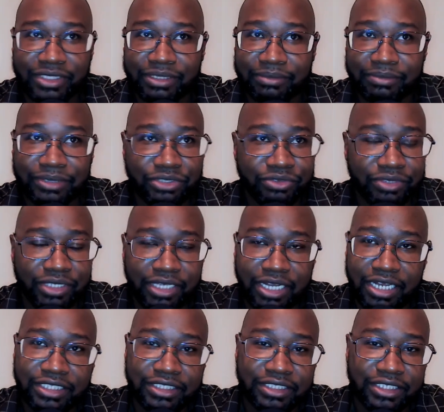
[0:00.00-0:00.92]
been doing a
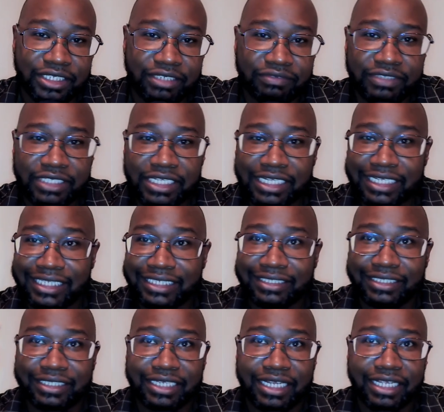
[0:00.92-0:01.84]
lot of stuff,
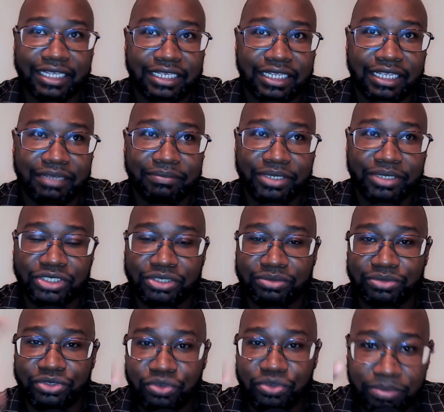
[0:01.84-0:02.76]
looking at get me
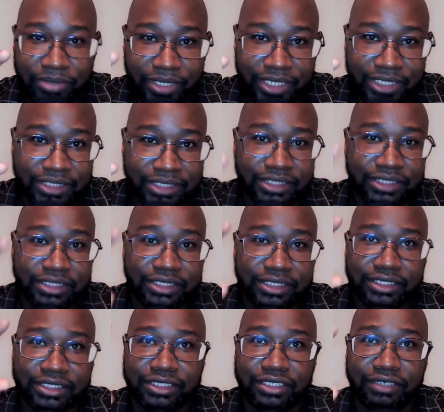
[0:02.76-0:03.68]
some new places
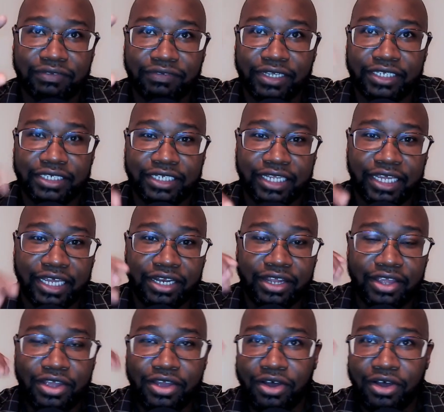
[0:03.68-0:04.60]
and stuff like that.
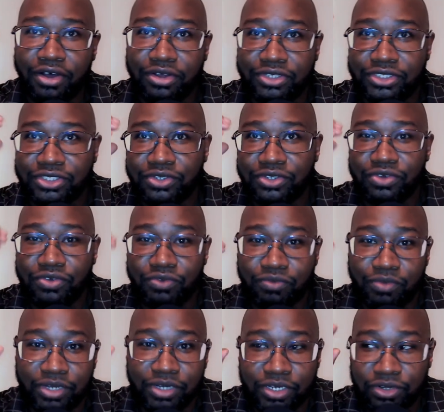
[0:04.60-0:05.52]
Also
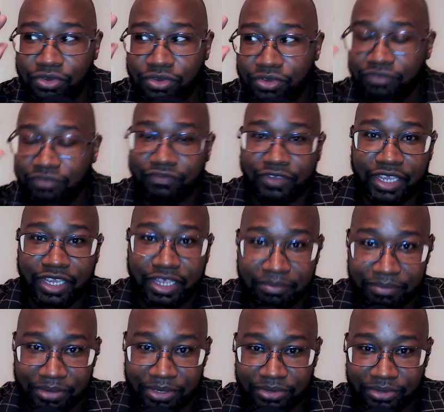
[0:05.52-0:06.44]
working on the van
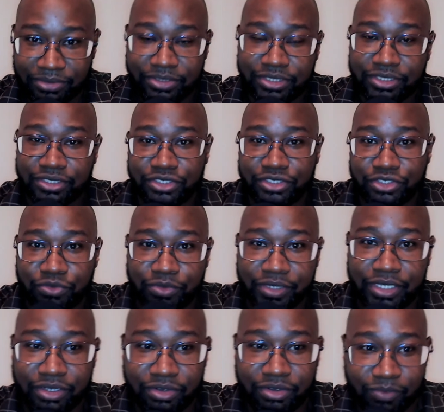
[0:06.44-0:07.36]
build,
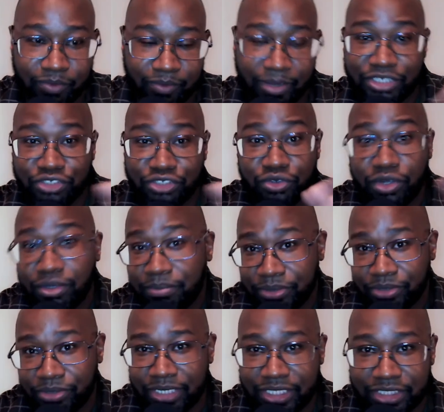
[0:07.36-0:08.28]
doing oh, my truck
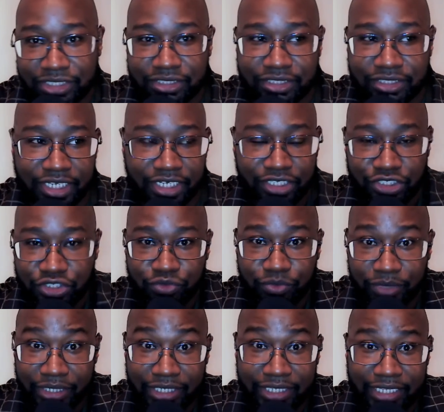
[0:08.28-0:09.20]
build, I should say,
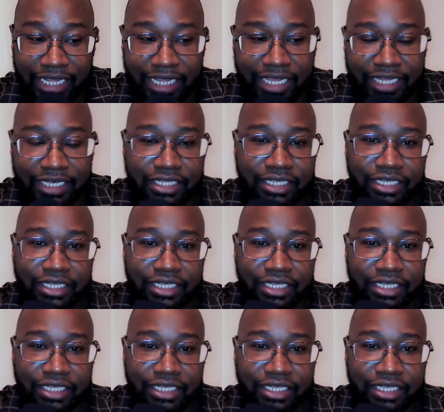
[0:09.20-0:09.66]
doing that.